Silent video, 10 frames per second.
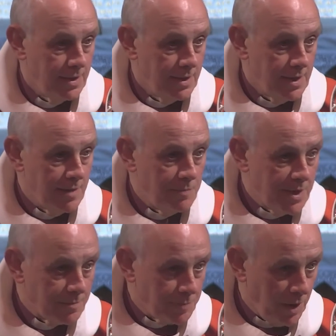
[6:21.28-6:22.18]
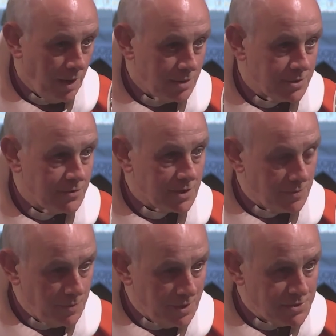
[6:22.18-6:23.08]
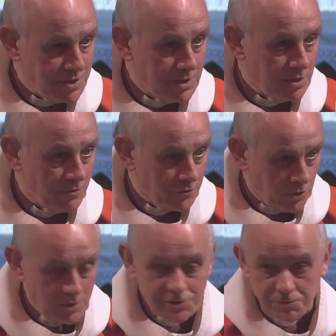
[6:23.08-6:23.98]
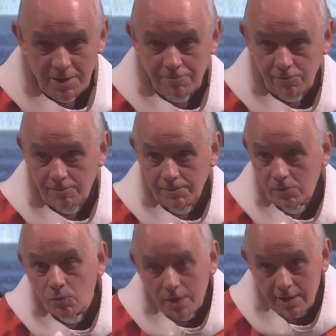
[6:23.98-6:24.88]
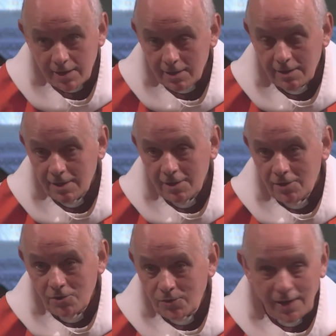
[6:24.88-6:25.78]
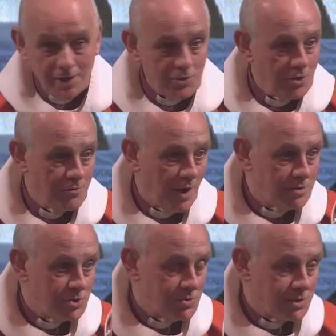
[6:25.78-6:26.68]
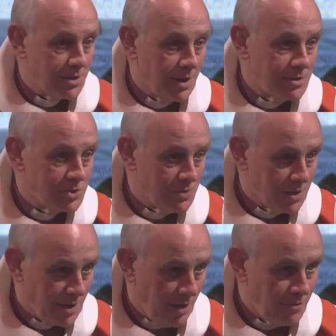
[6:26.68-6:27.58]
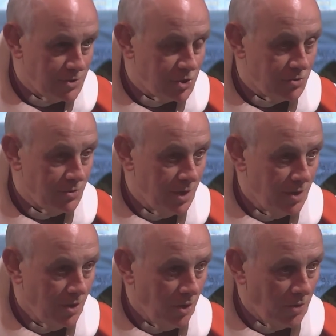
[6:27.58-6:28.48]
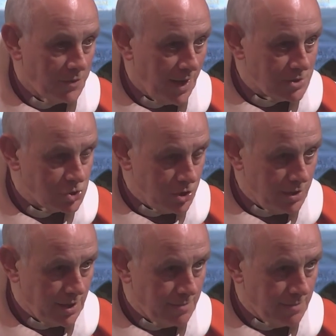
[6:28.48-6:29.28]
in being part of the community of God's people. We who gather around you tonight to encourage you on that journey.